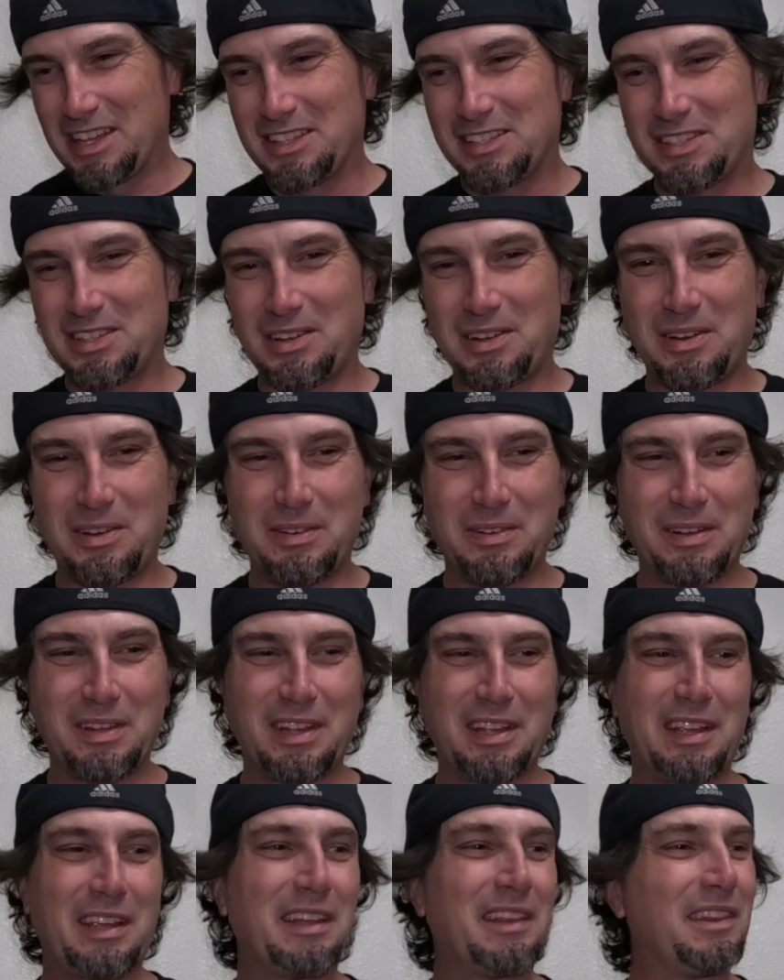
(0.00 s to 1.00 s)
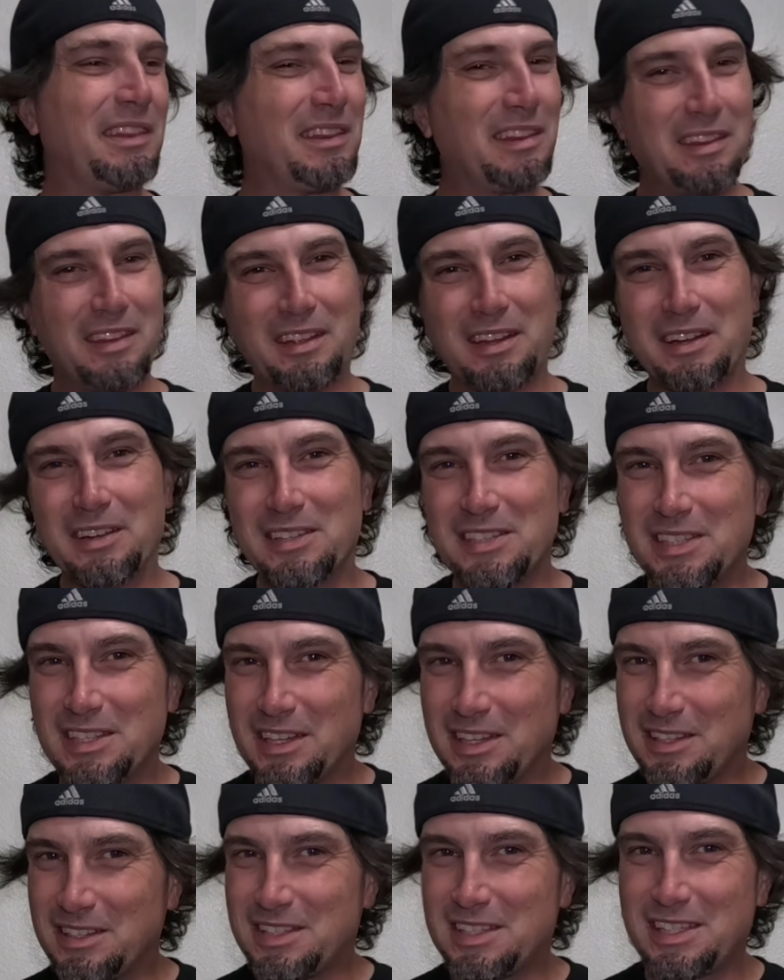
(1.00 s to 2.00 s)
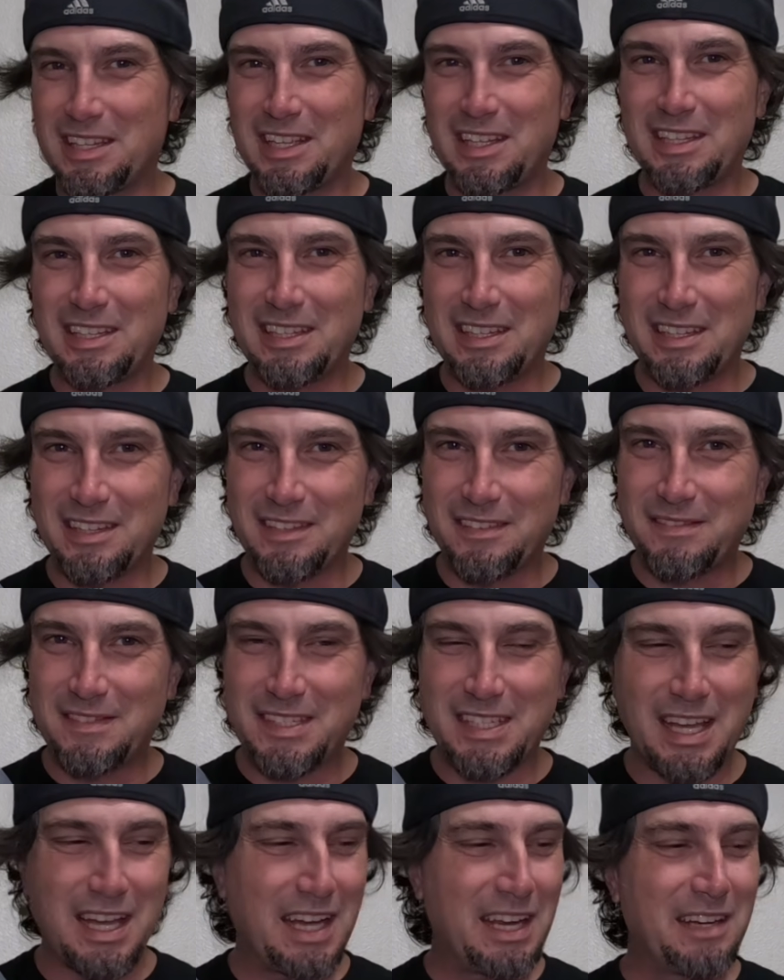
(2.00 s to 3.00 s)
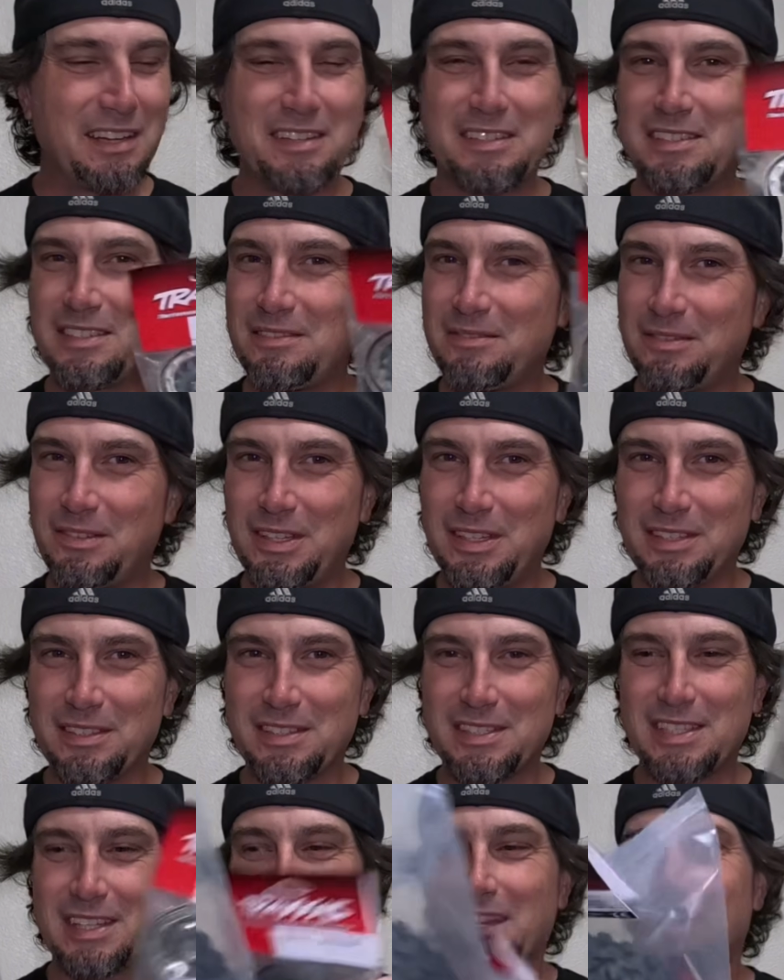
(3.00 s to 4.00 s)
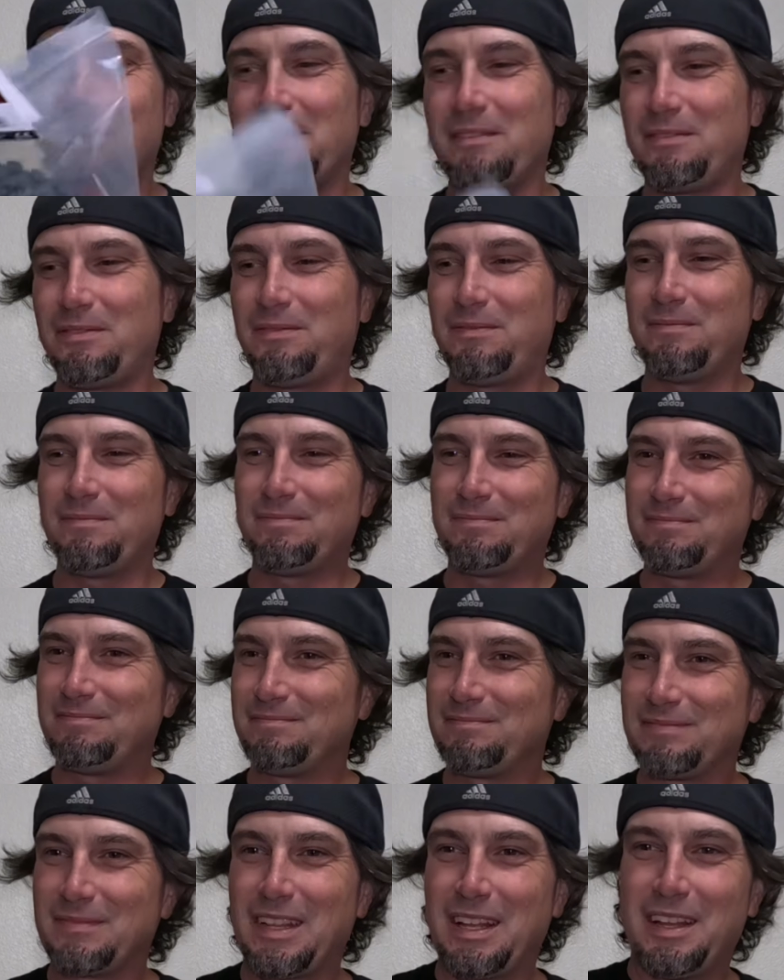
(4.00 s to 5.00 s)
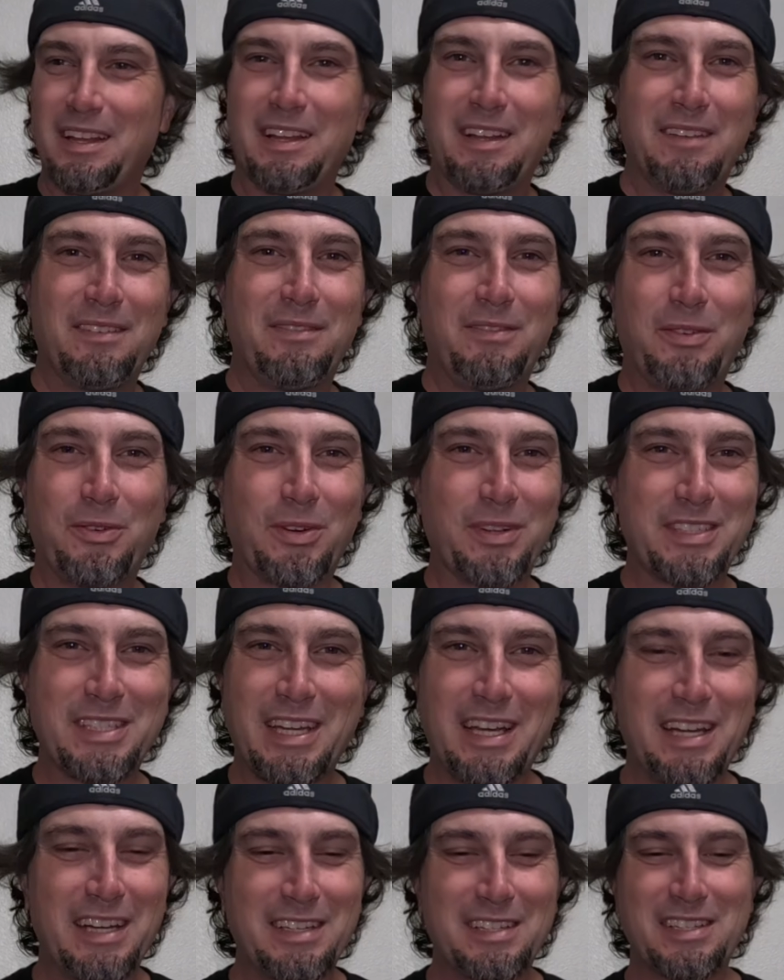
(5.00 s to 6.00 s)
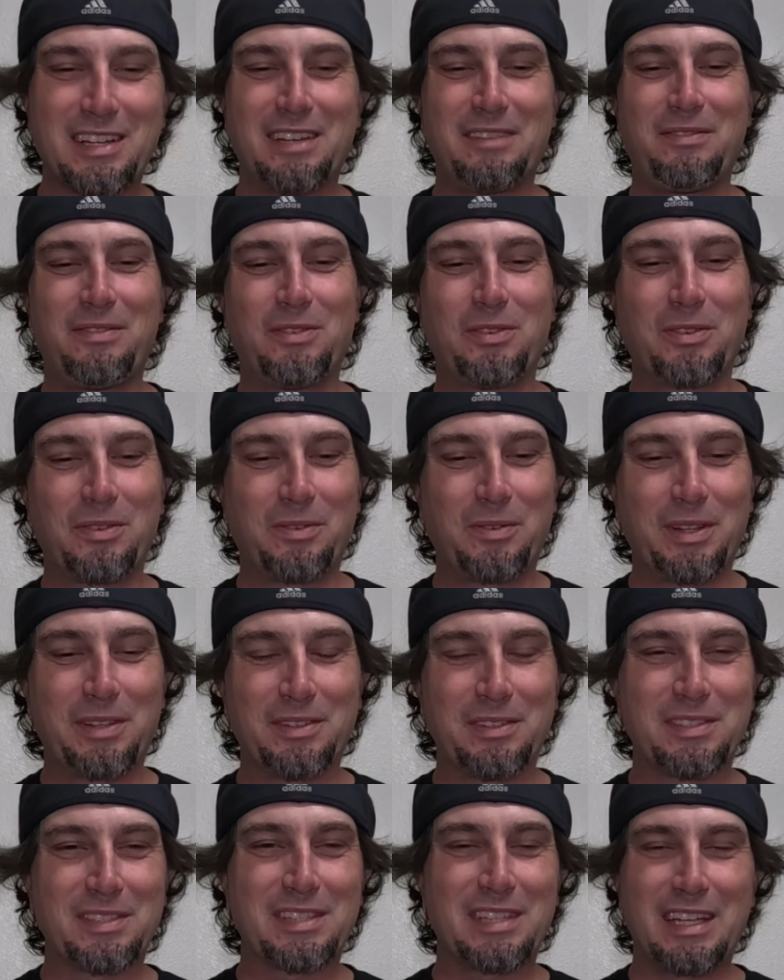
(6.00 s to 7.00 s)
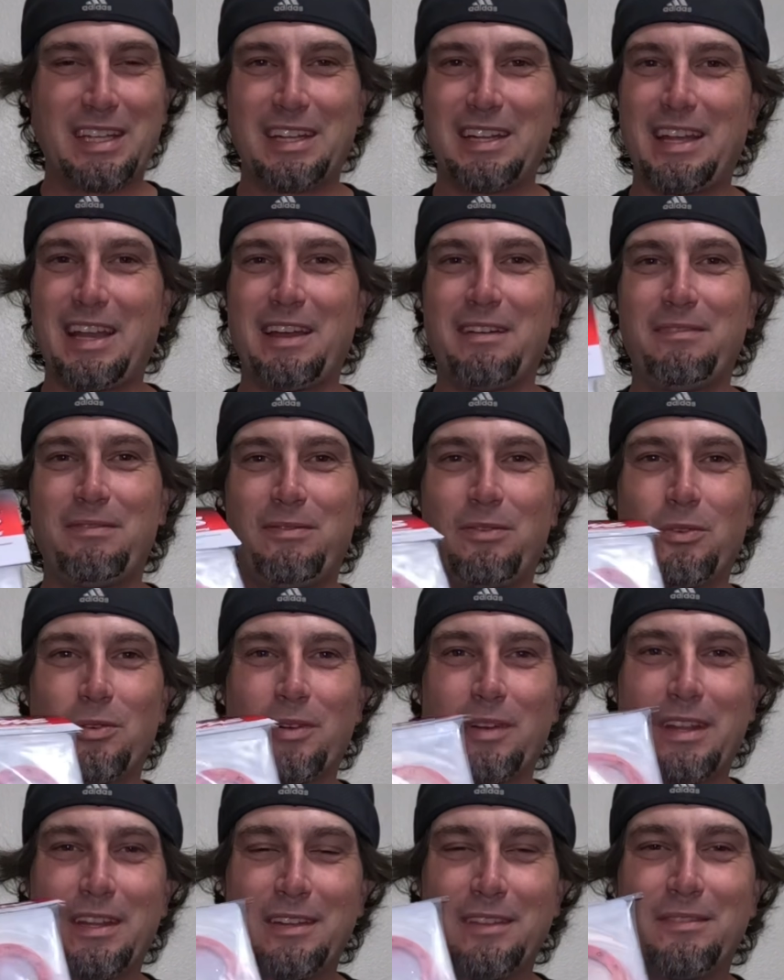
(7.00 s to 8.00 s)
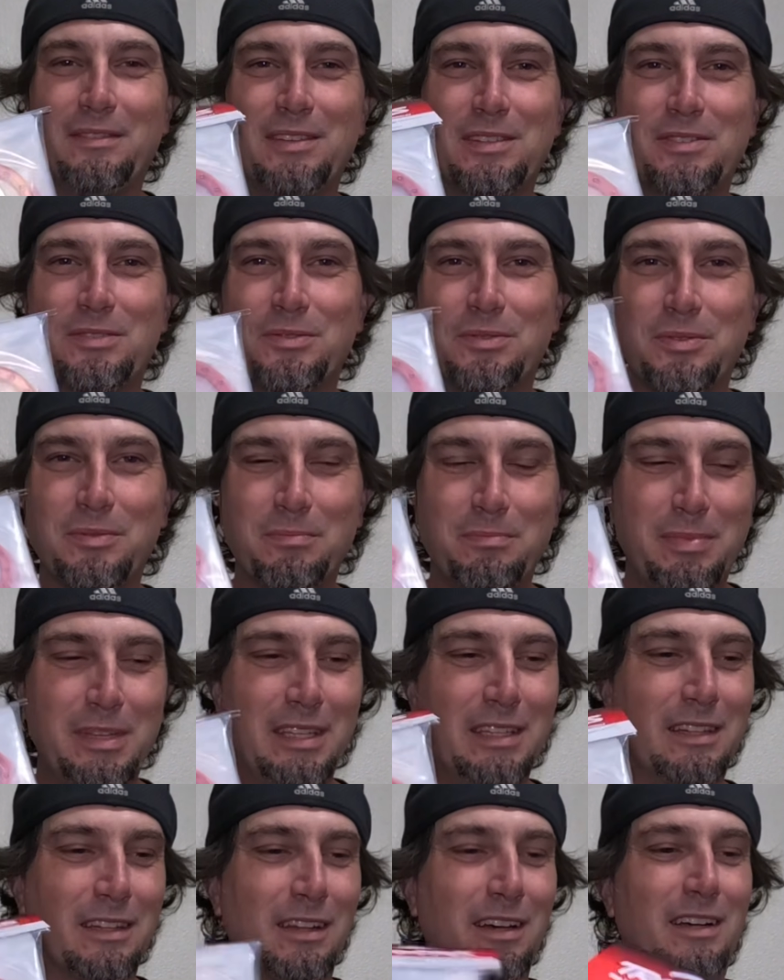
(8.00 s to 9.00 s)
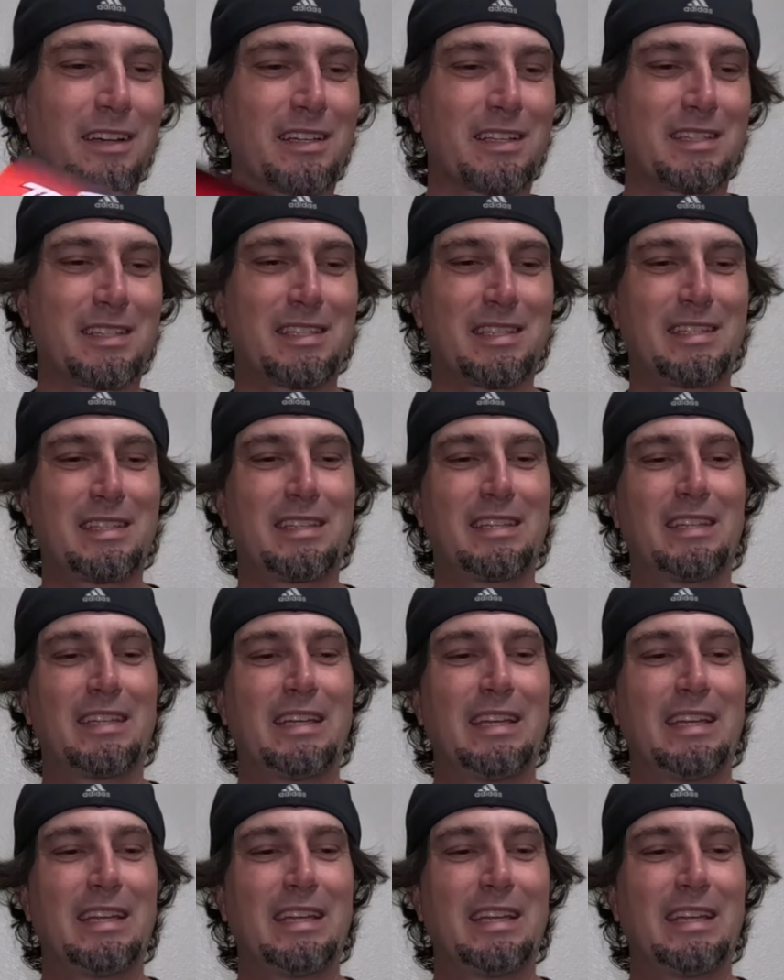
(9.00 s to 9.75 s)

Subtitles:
So here's the other set of tires and wheels. I got 4 tires, got 4 wheels, and have 4 individual bead locks.